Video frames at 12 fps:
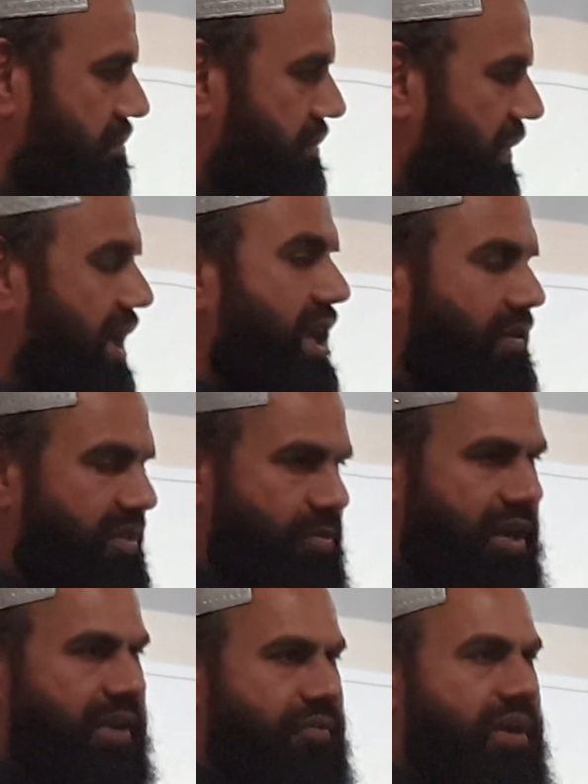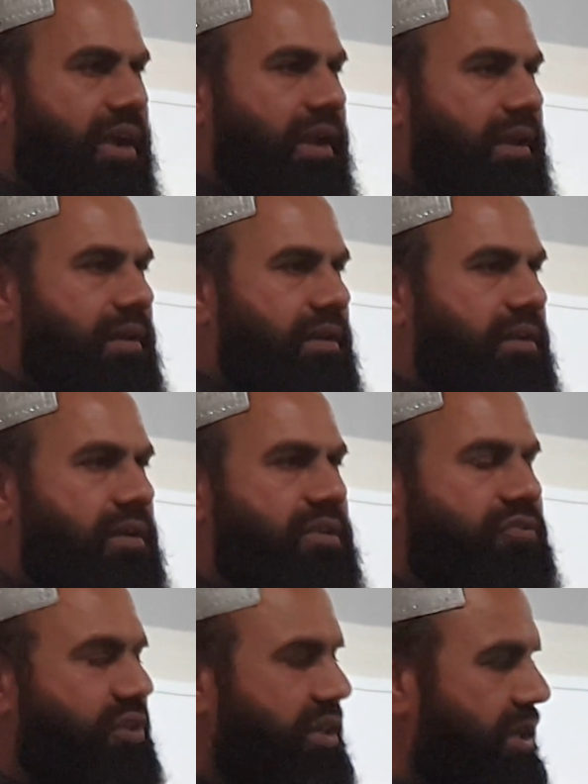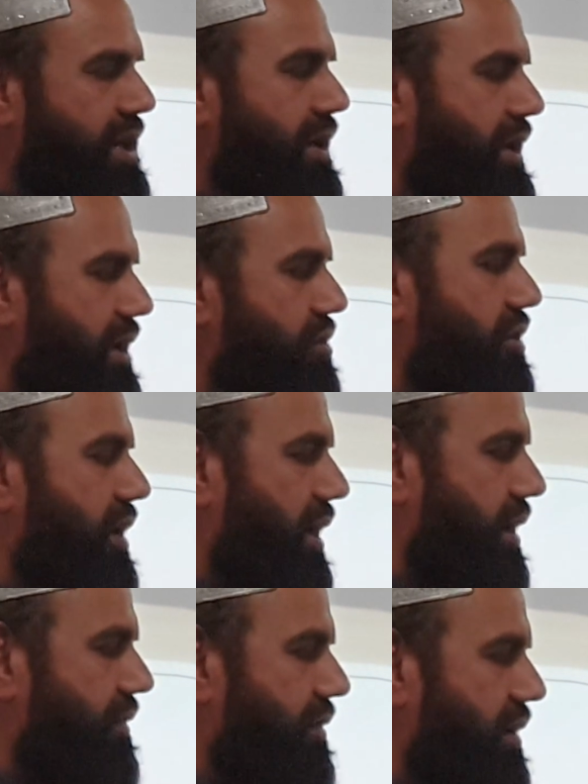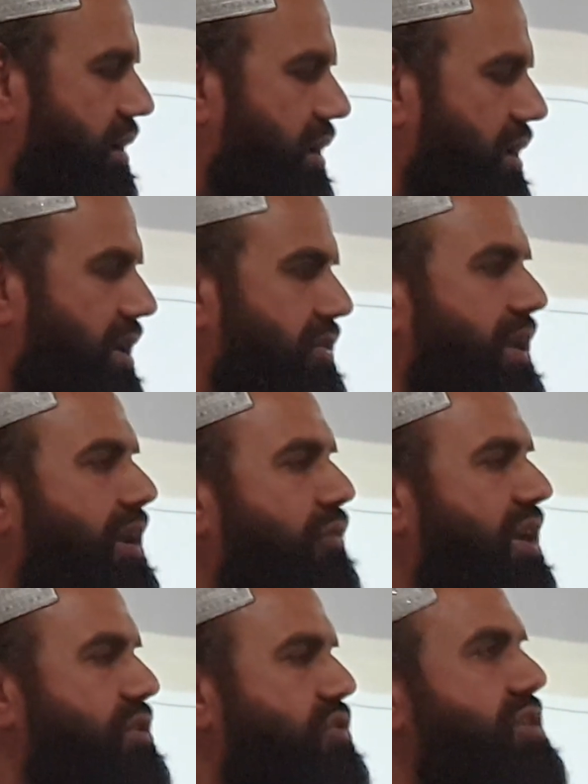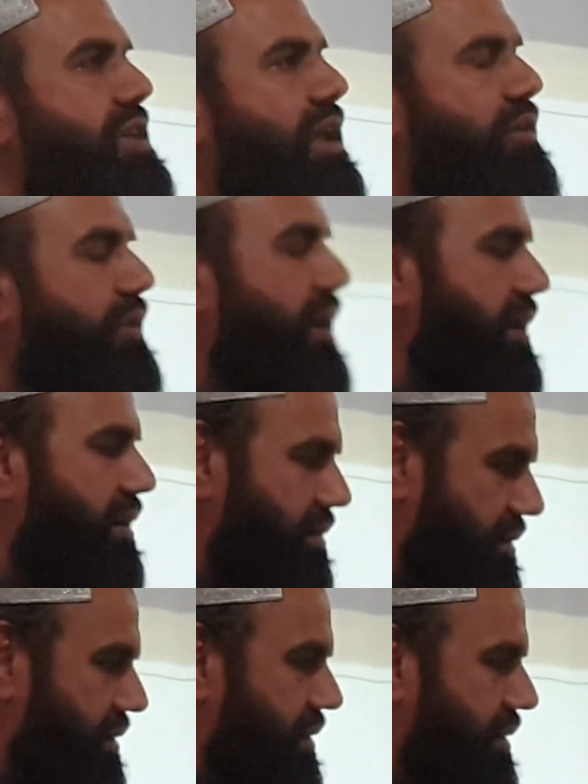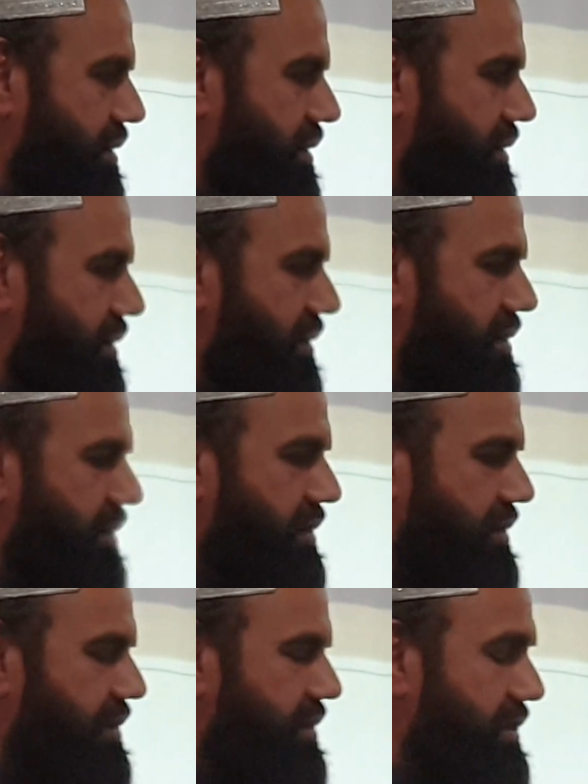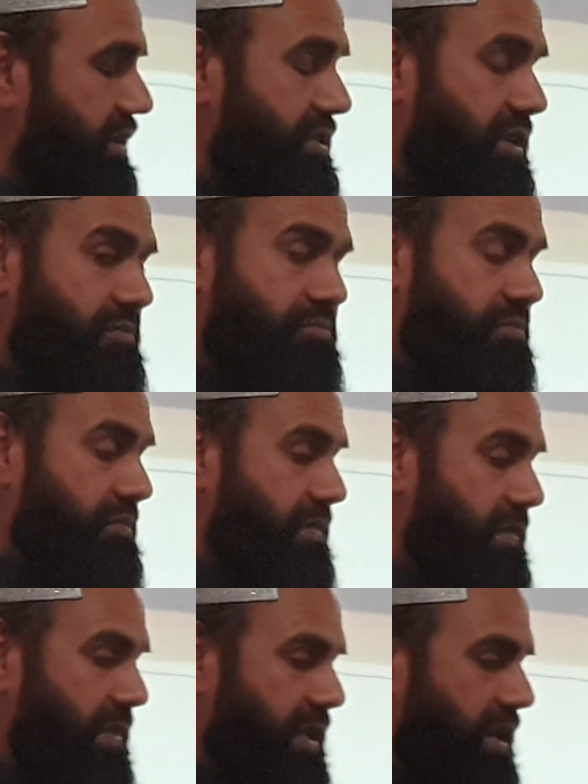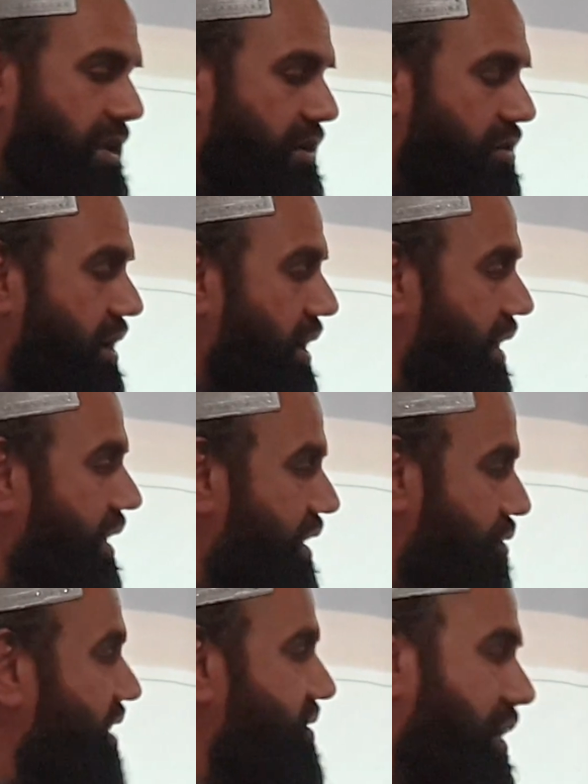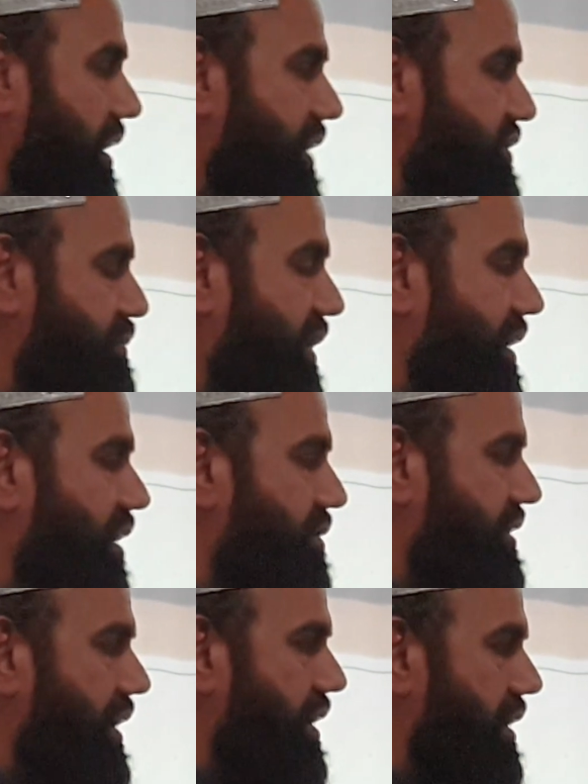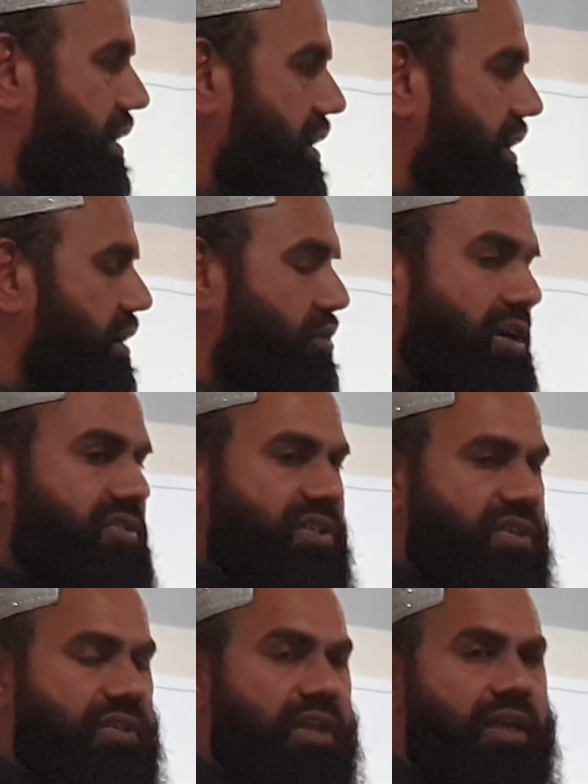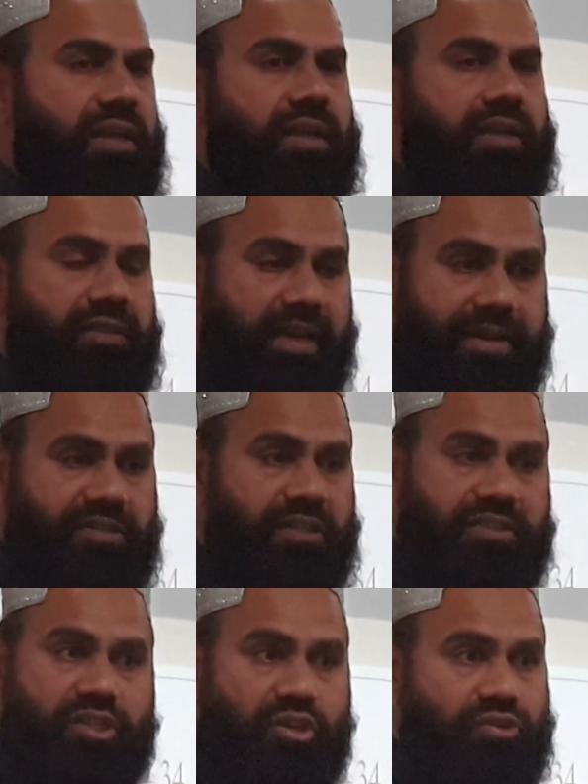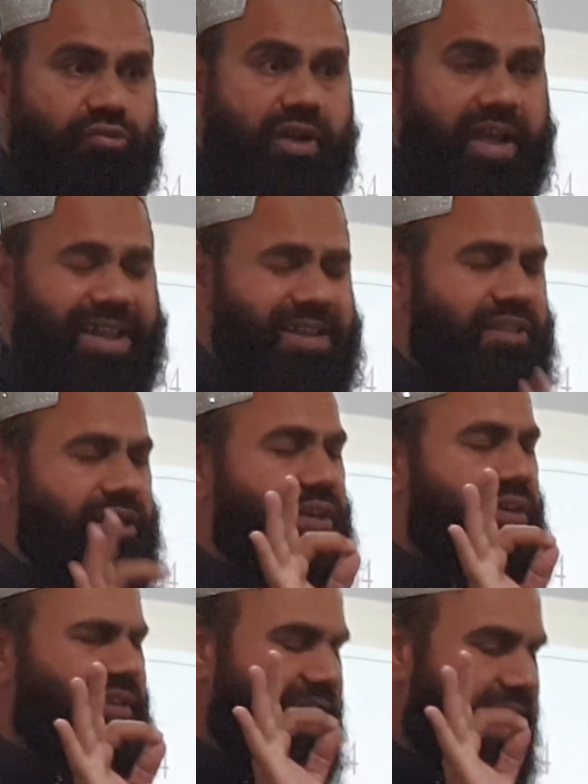And give him life again. So he died, he got the life. He said, I want to see hellfire. He said, okay, I need to ask Allah subhanahu wa ta'ala. Quran says, the angel, they don't do anything,